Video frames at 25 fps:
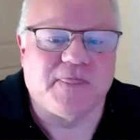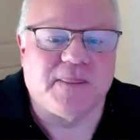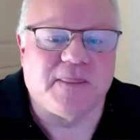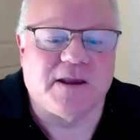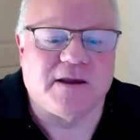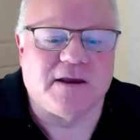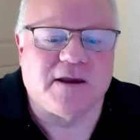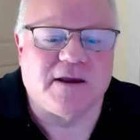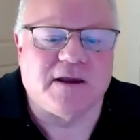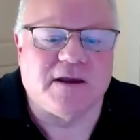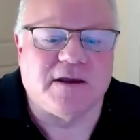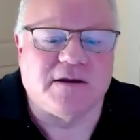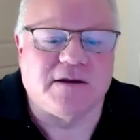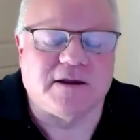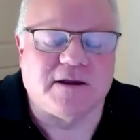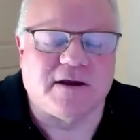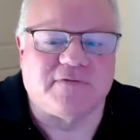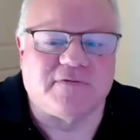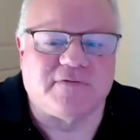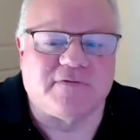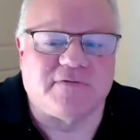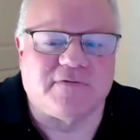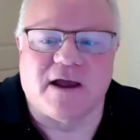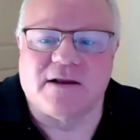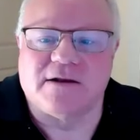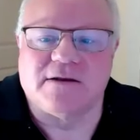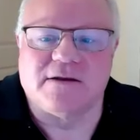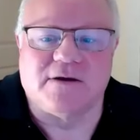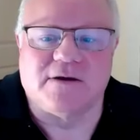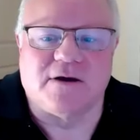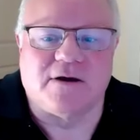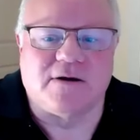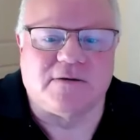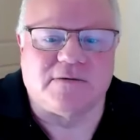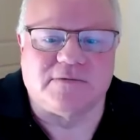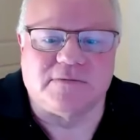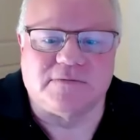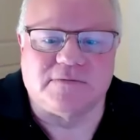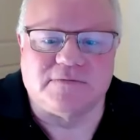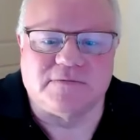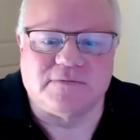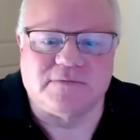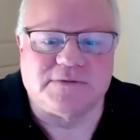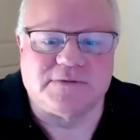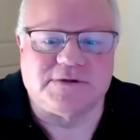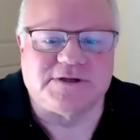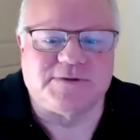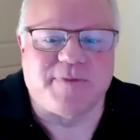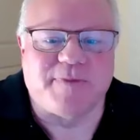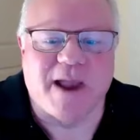And I've got, you know,
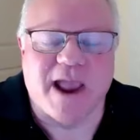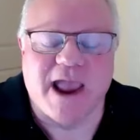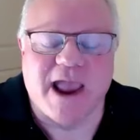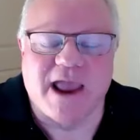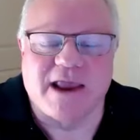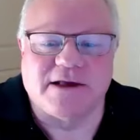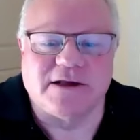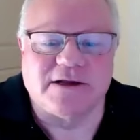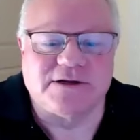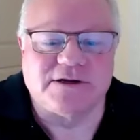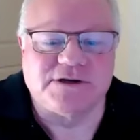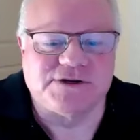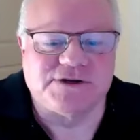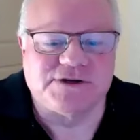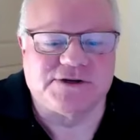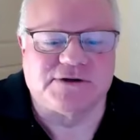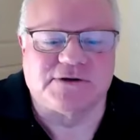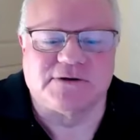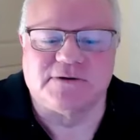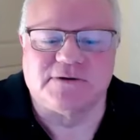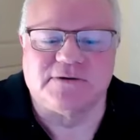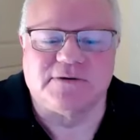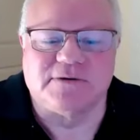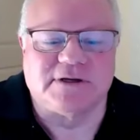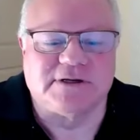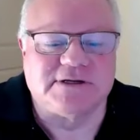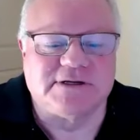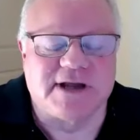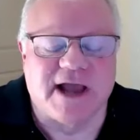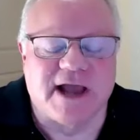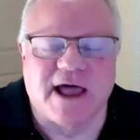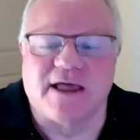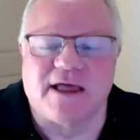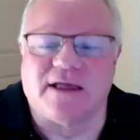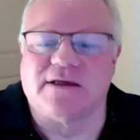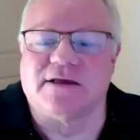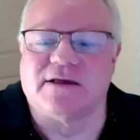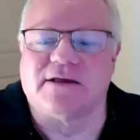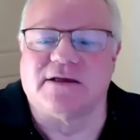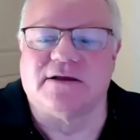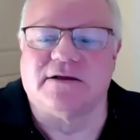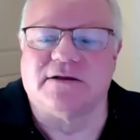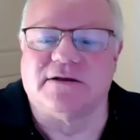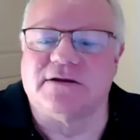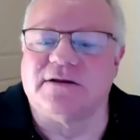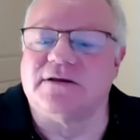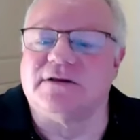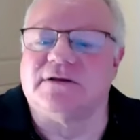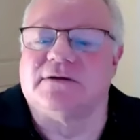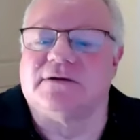Spanish and
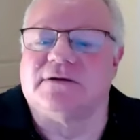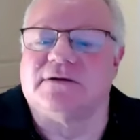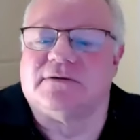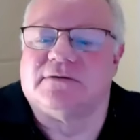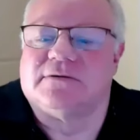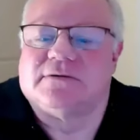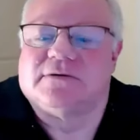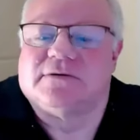Italian and